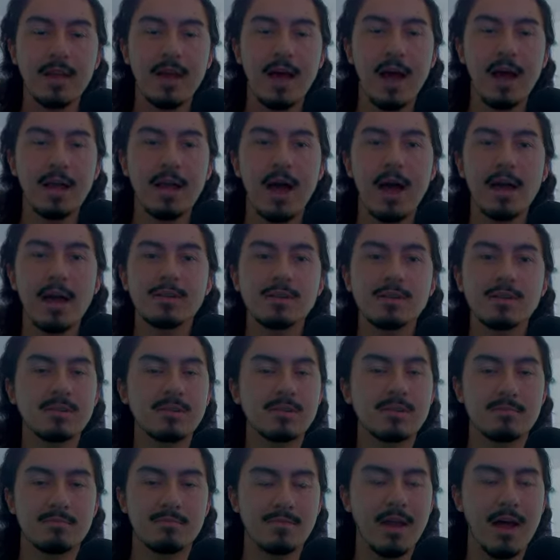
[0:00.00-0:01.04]
I
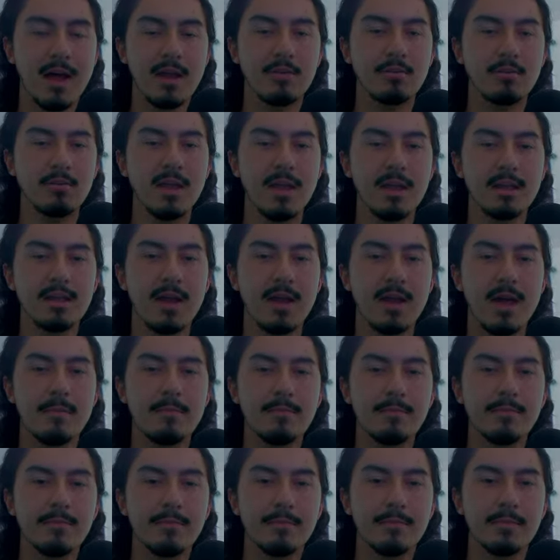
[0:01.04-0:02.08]
don't get
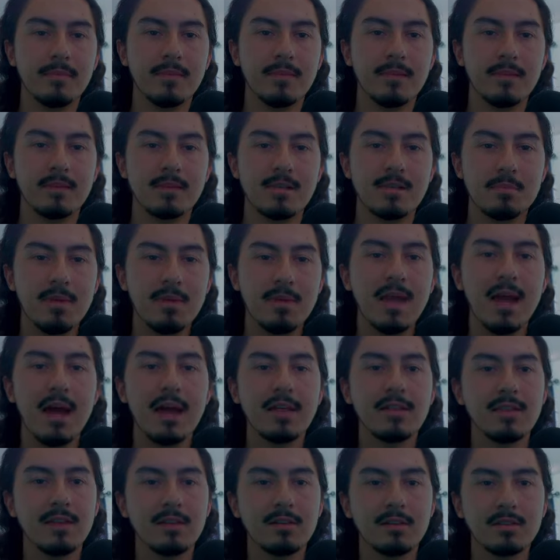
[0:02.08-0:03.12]
that. To me, I
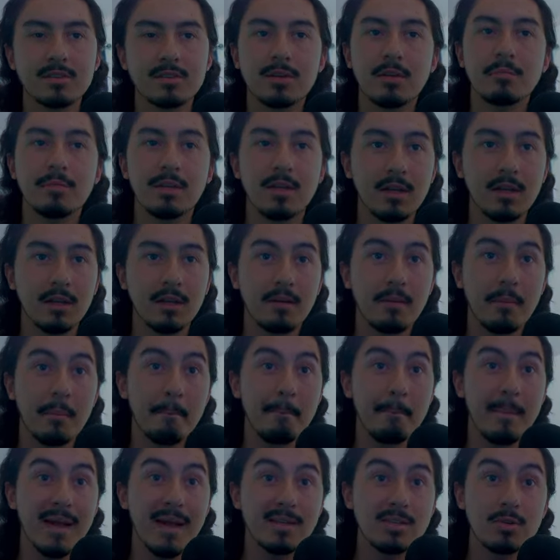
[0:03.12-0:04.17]
think there's something
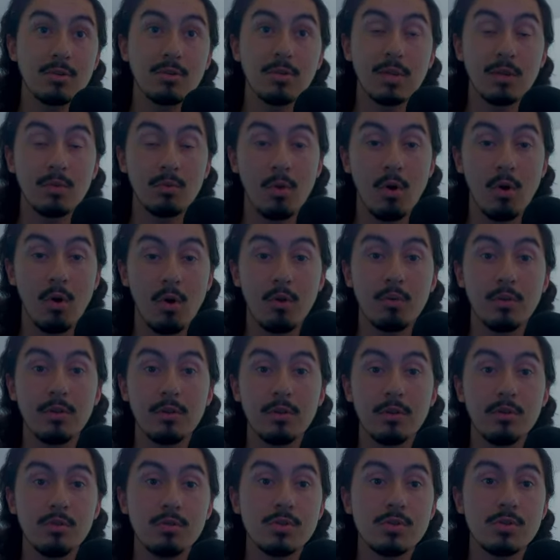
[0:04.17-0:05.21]
mentally wrong with
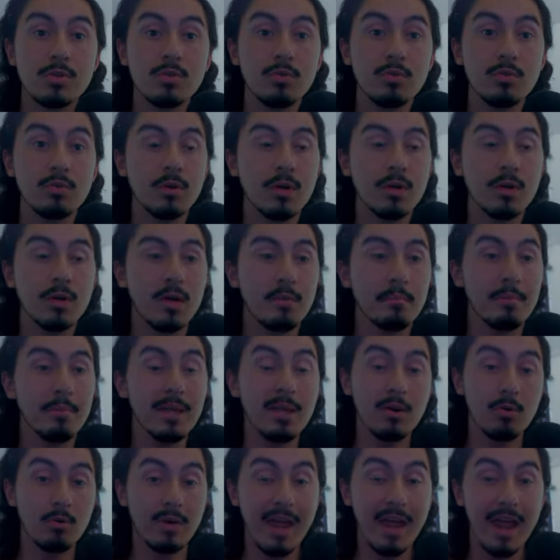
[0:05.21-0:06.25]
you to be
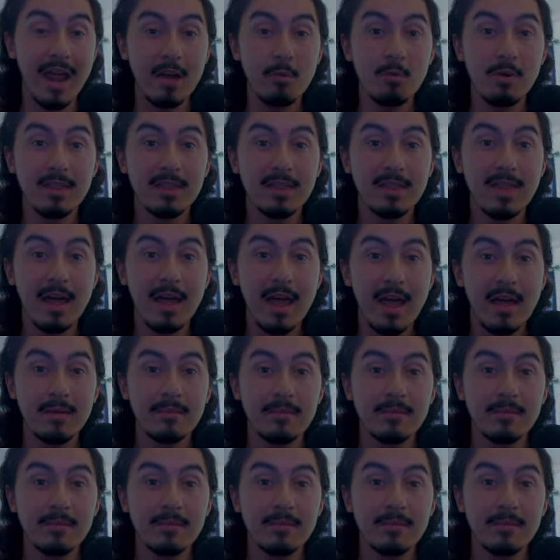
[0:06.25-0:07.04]
okay with that